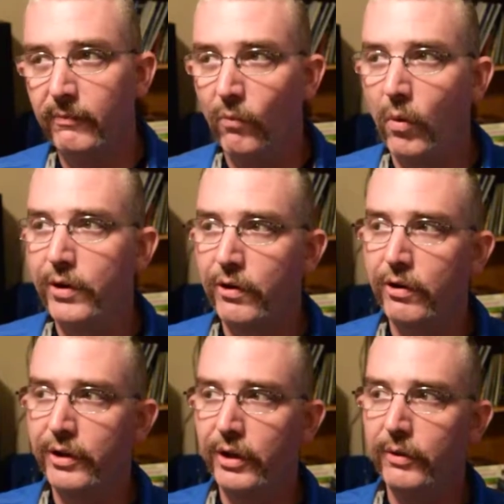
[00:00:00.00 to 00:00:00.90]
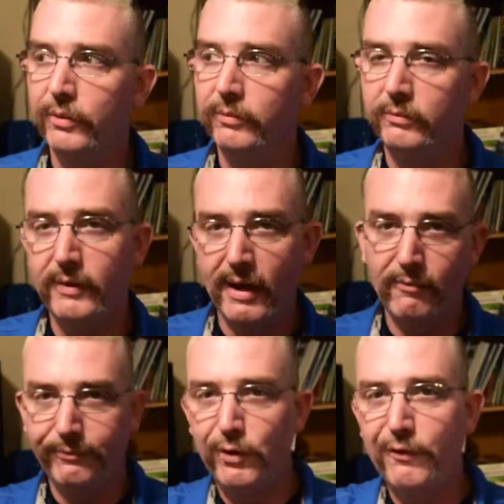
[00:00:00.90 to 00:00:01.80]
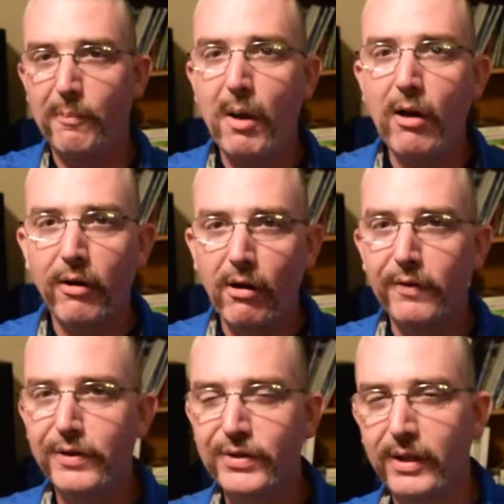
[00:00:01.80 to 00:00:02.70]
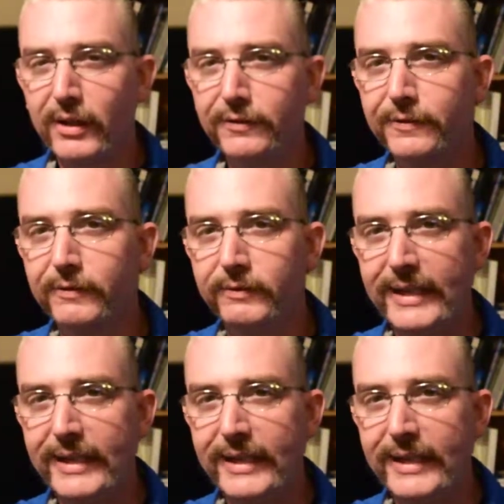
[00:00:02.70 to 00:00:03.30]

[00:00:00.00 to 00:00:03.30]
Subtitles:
what you're going to do now, you've bought all this stuff.